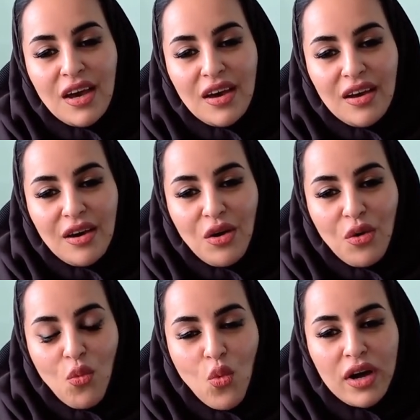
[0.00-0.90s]

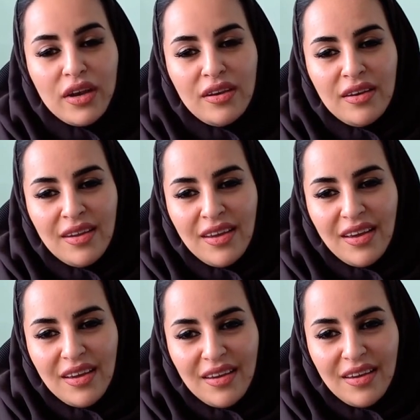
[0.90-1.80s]
one
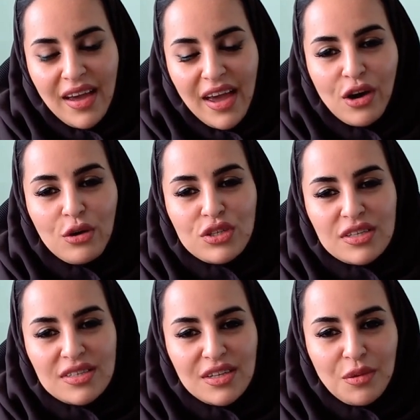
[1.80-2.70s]

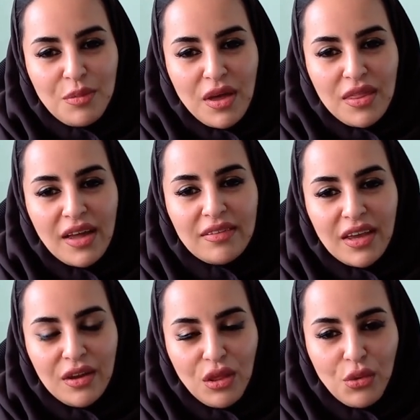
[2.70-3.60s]
ecosystem that
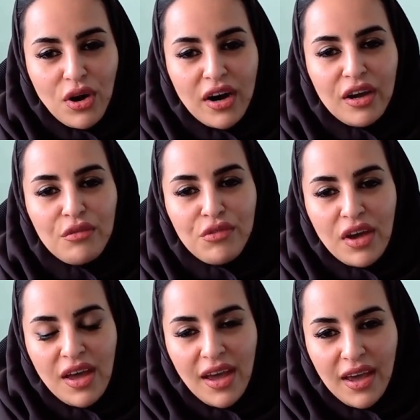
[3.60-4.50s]
can thrive
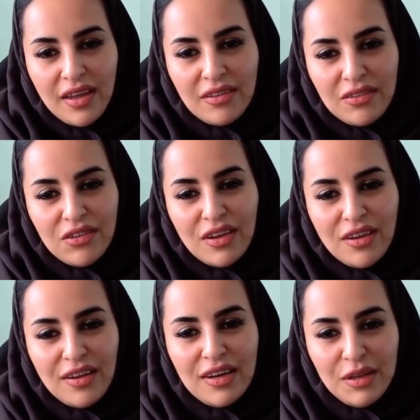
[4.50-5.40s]
and
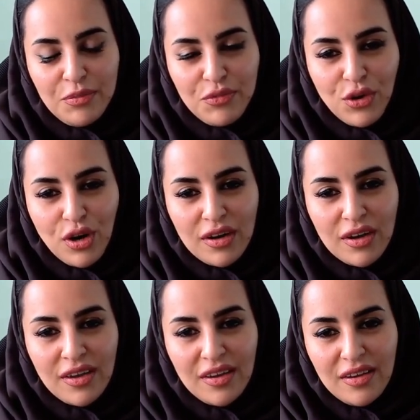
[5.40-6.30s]

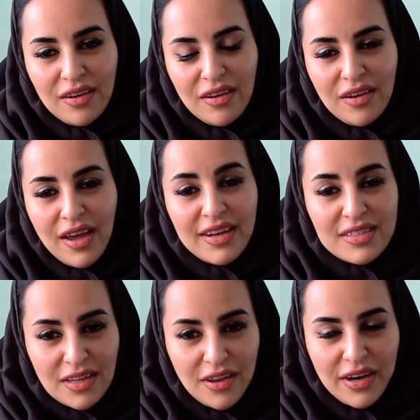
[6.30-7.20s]
leapfrog and
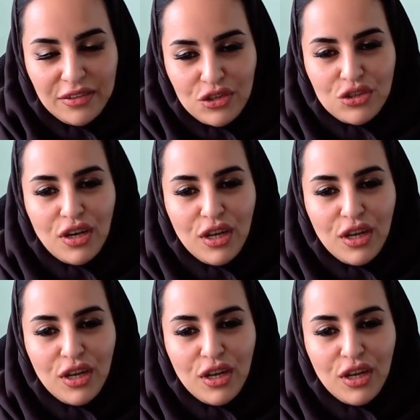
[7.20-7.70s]
accelerate digital